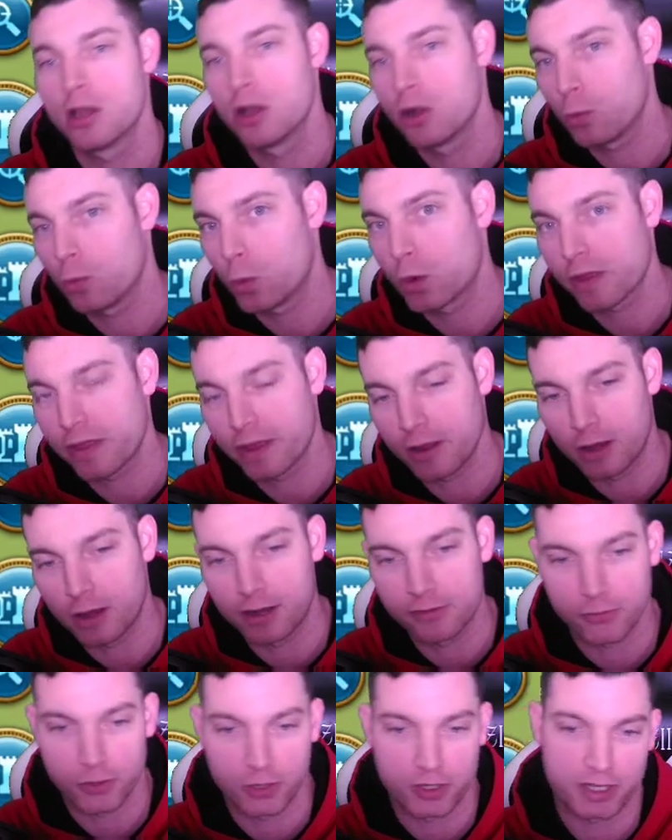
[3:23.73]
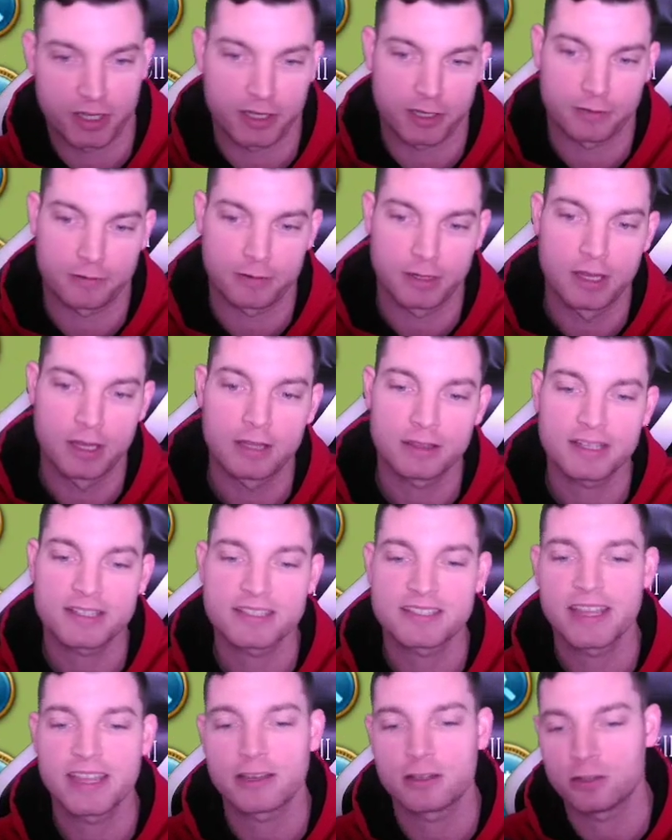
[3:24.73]
What are they offering here? Let's
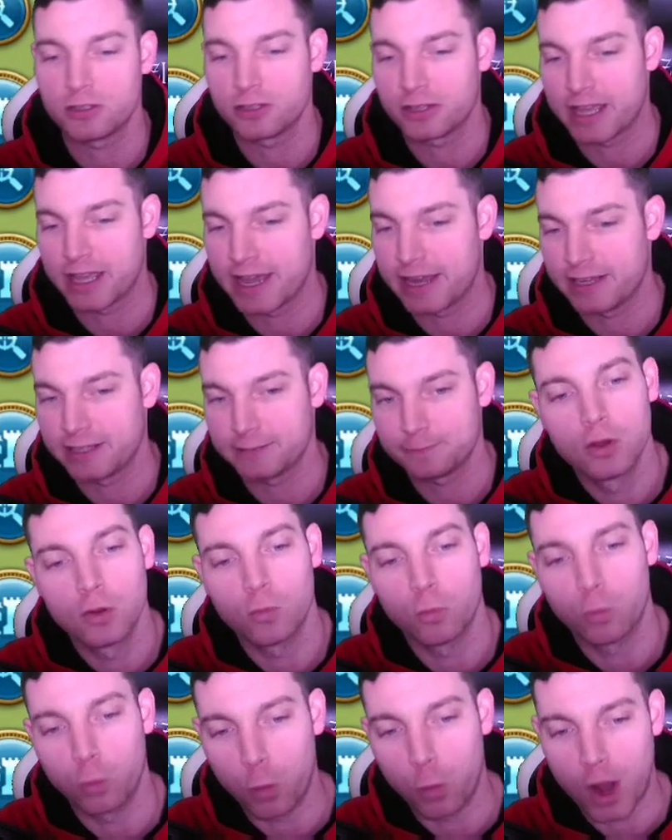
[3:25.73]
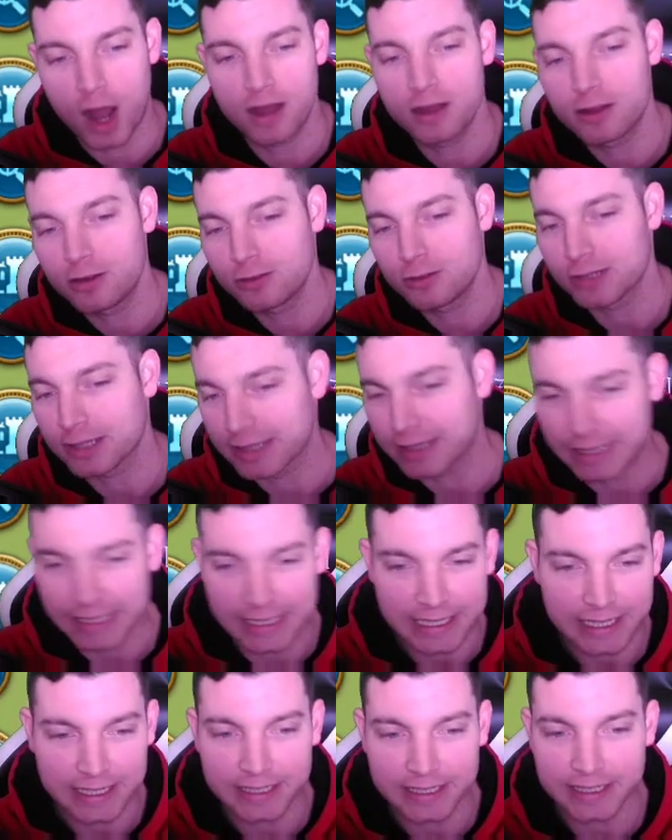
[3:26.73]
take a look at it. While
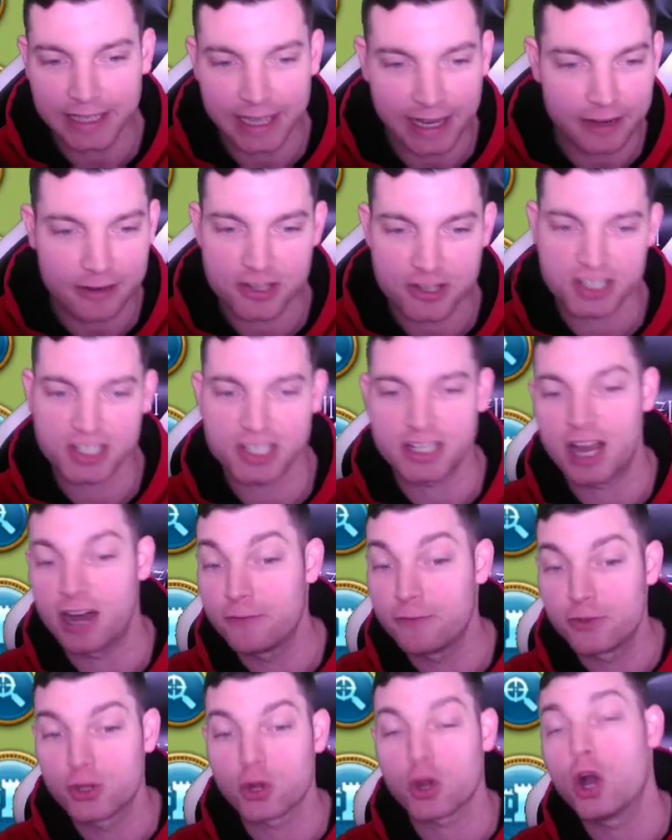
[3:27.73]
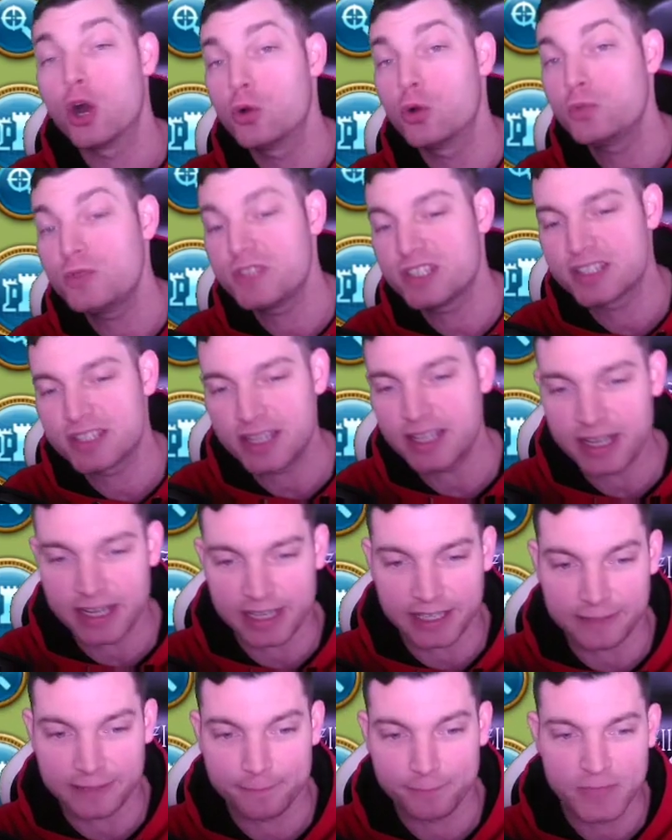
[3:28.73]
leading a garrison of your own
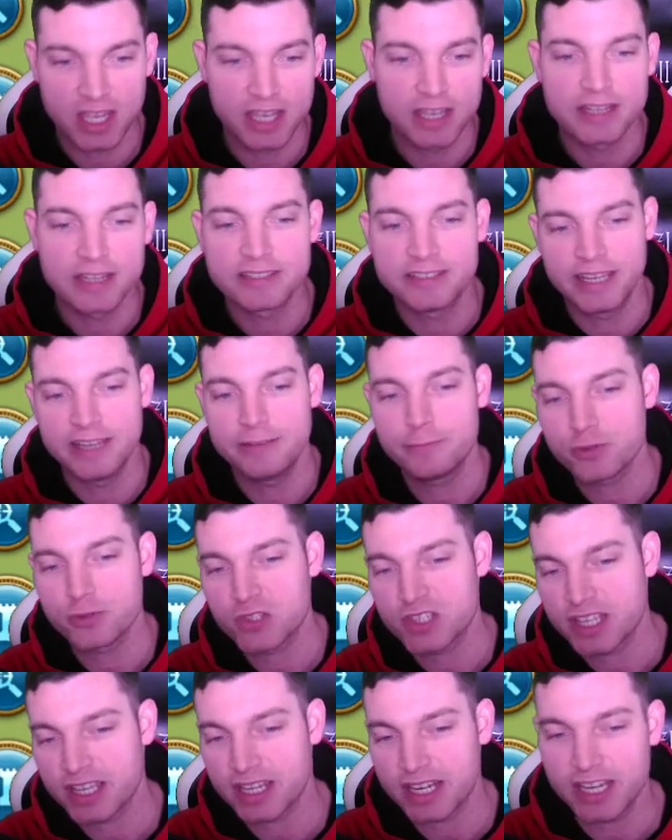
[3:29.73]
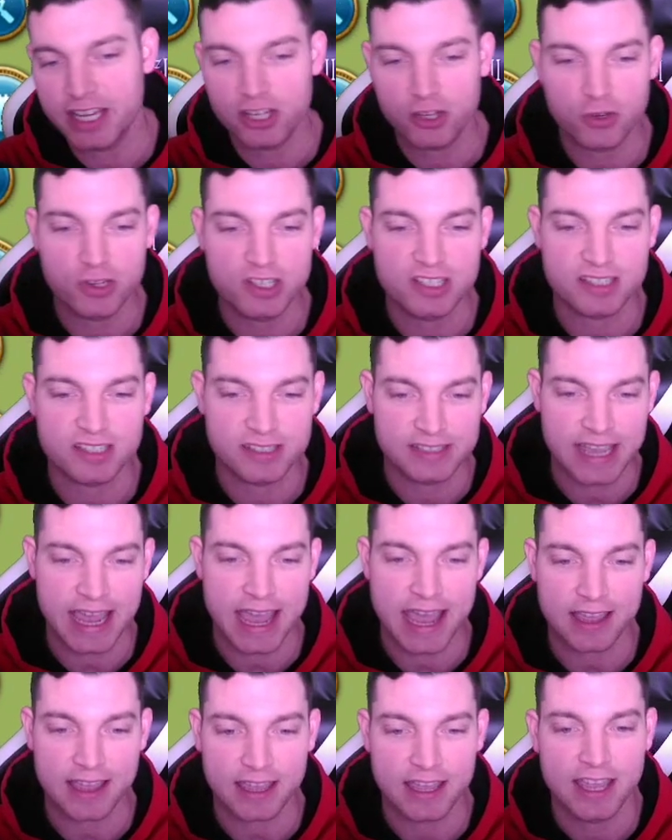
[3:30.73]
city, 10% increased
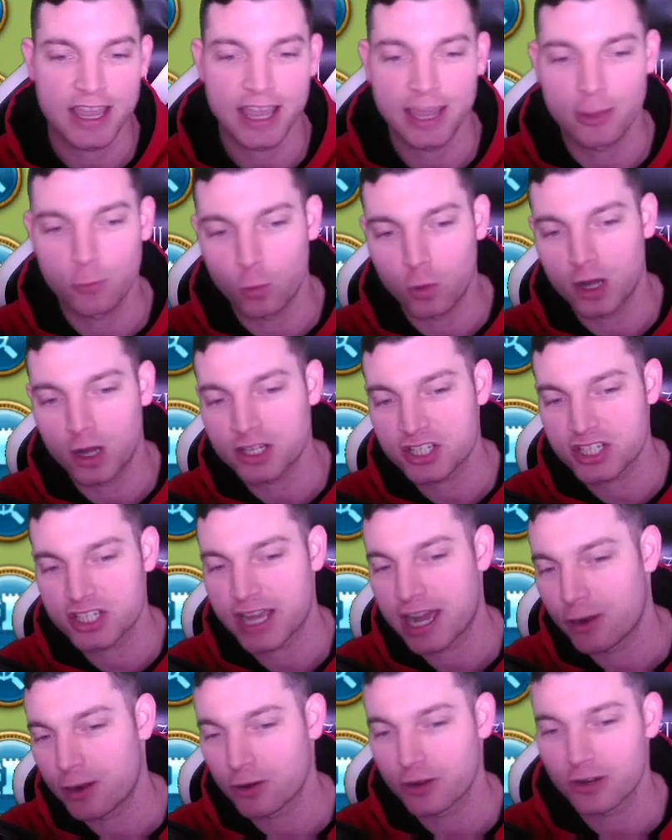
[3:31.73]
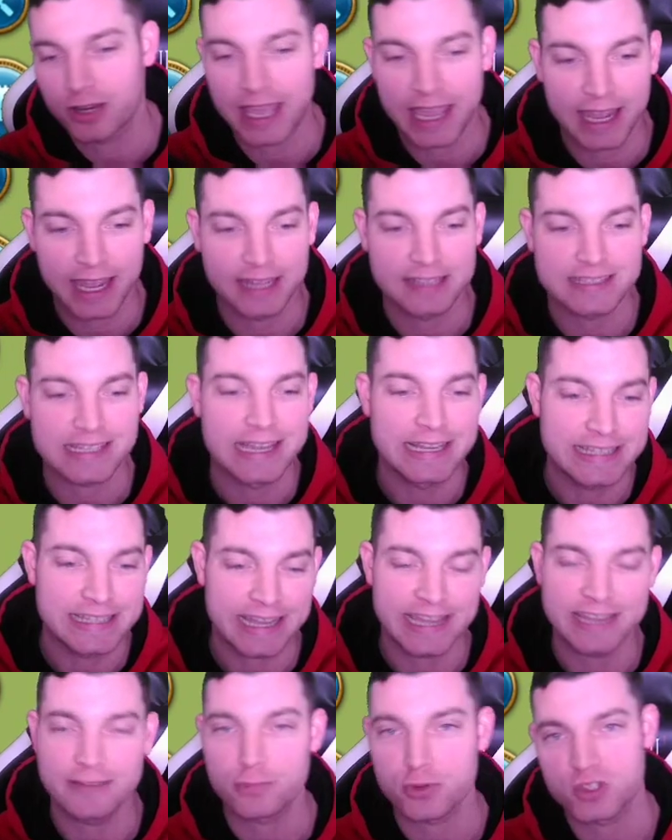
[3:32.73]
attack and watchtower gains
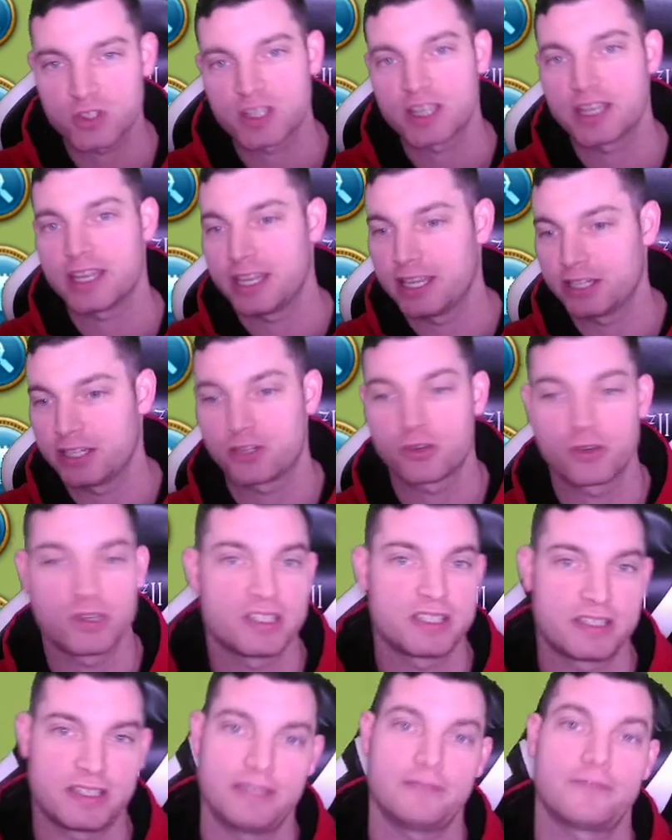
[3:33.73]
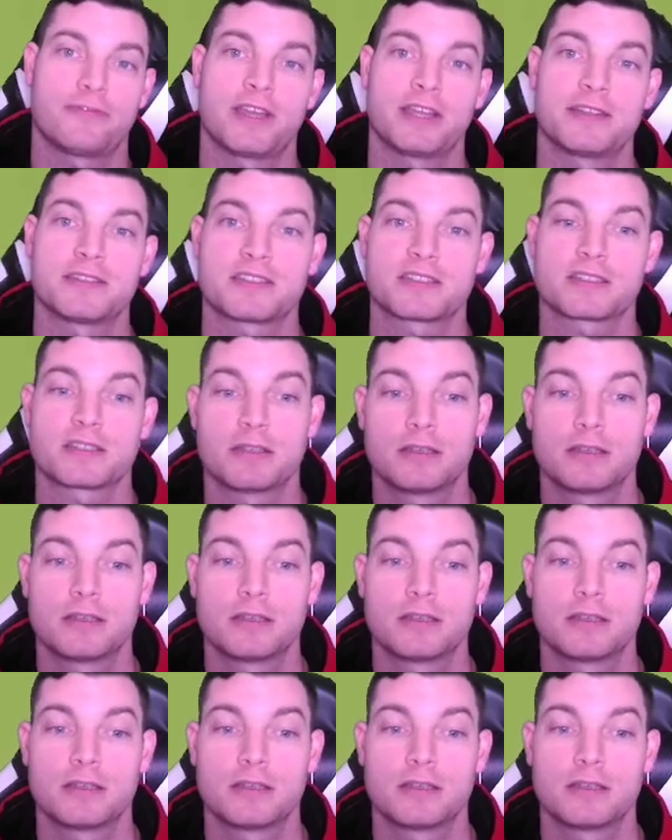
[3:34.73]
10% increased defense.